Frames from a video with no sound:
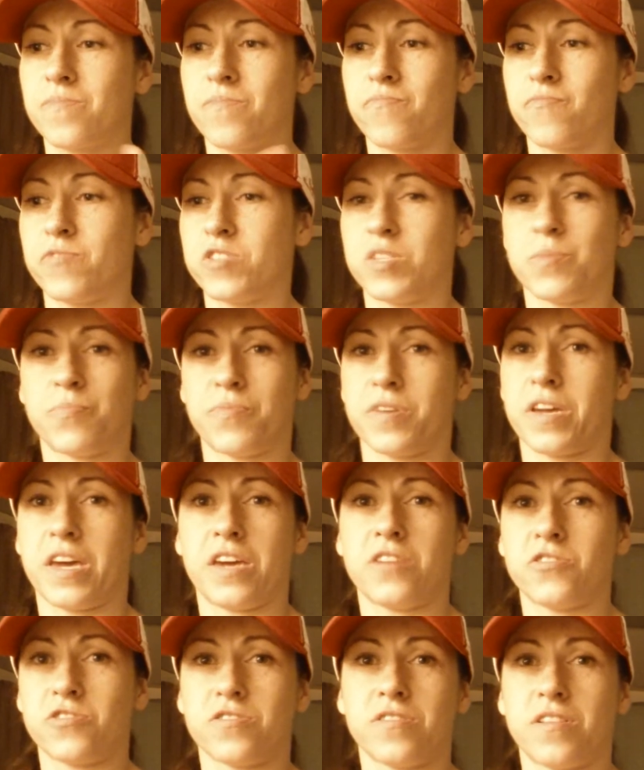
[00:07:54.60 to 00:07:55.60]

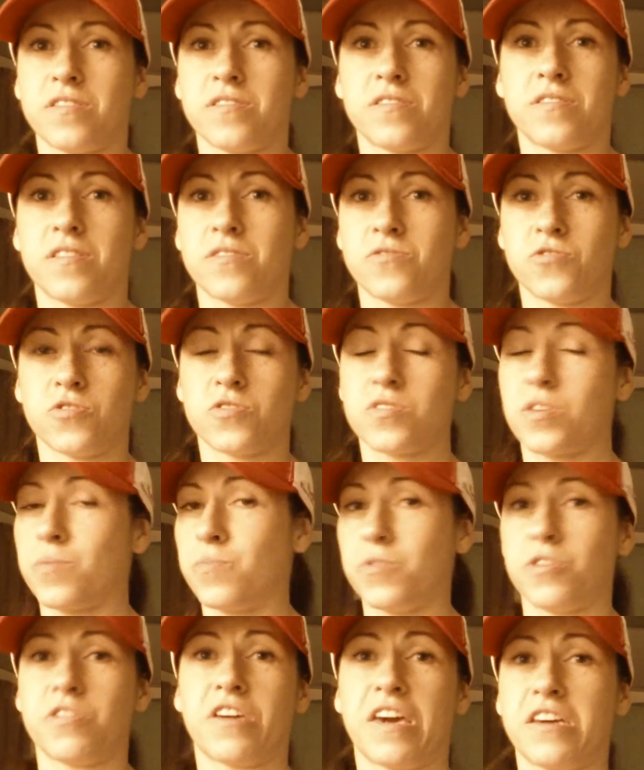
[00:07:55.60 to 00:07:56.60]
reciprocation, other than just
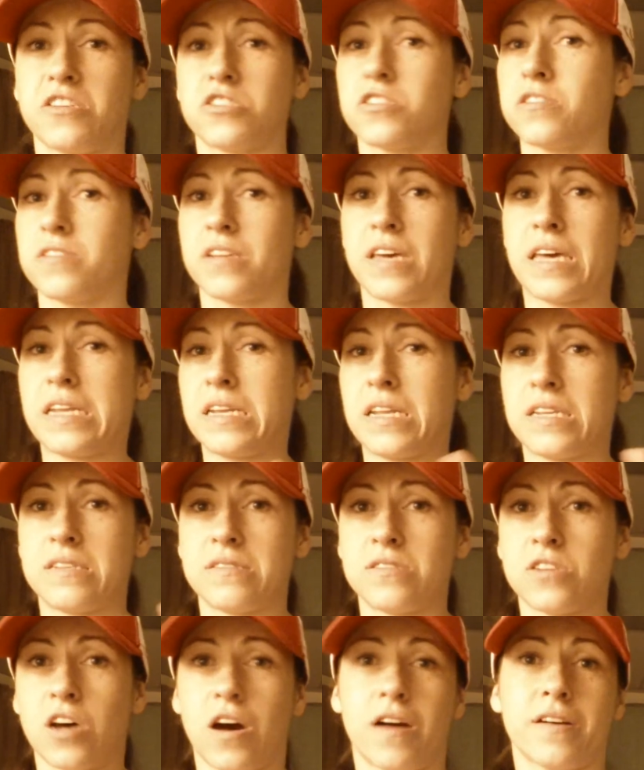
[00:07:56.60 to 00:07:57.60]
communication
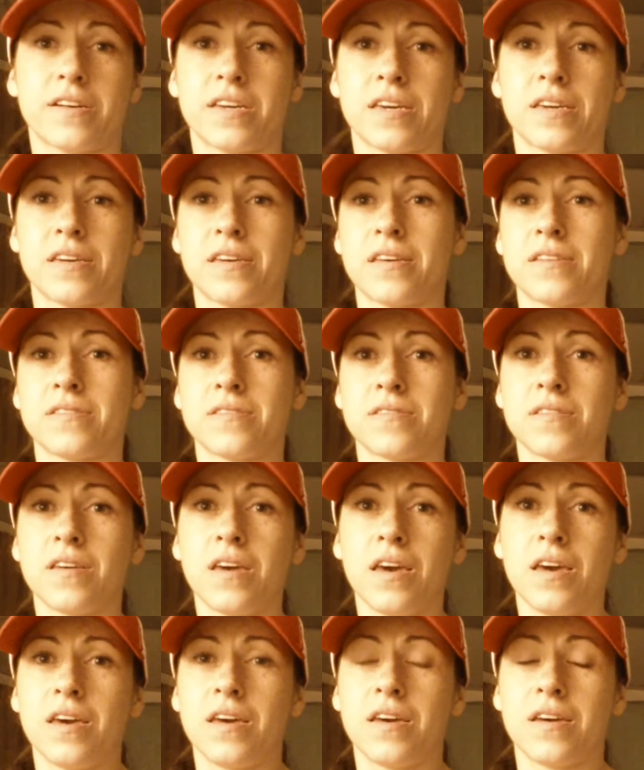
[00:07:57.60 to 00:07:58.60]
and talking and
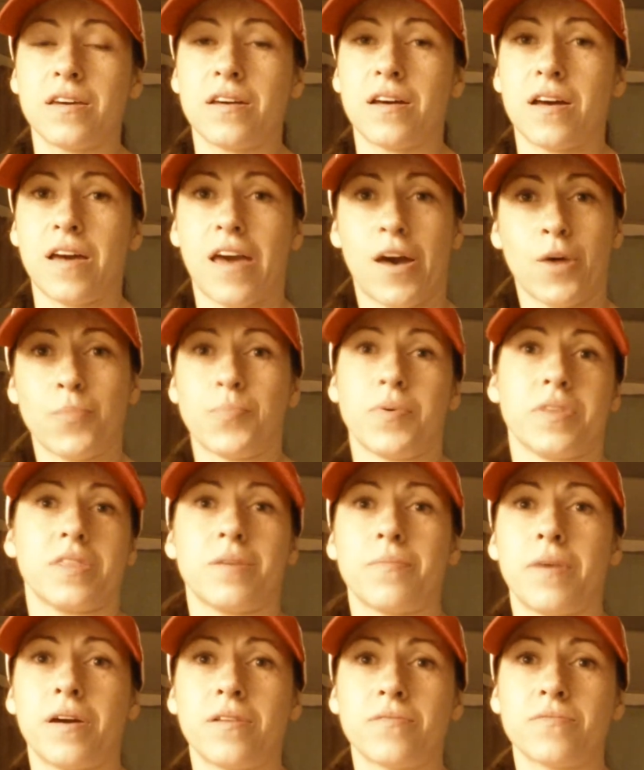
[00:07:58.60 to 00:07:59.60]
helping
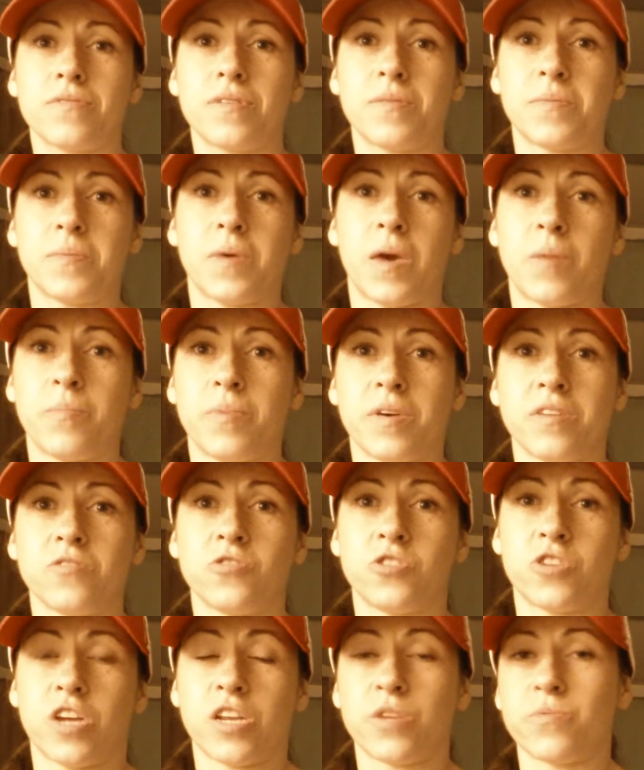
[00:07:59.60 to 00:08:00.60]
them out and
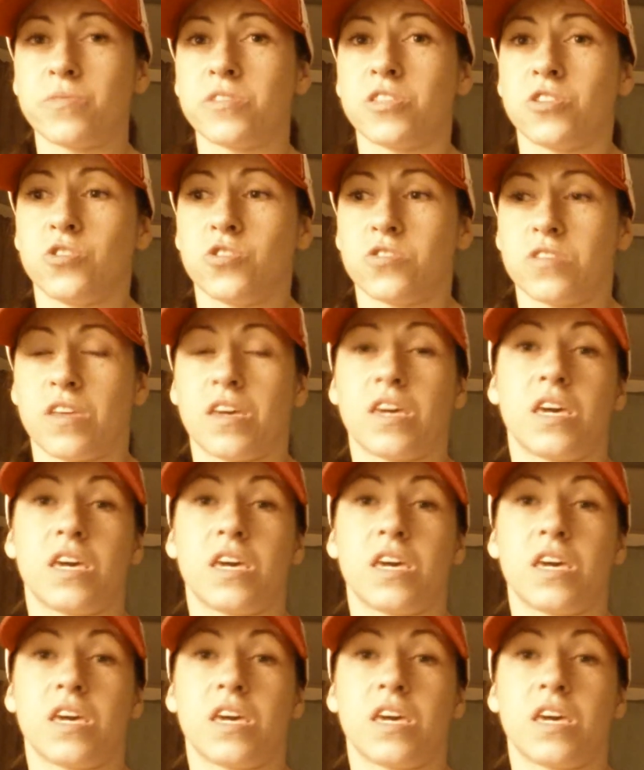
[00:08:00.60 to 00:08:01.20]
being genuinely just a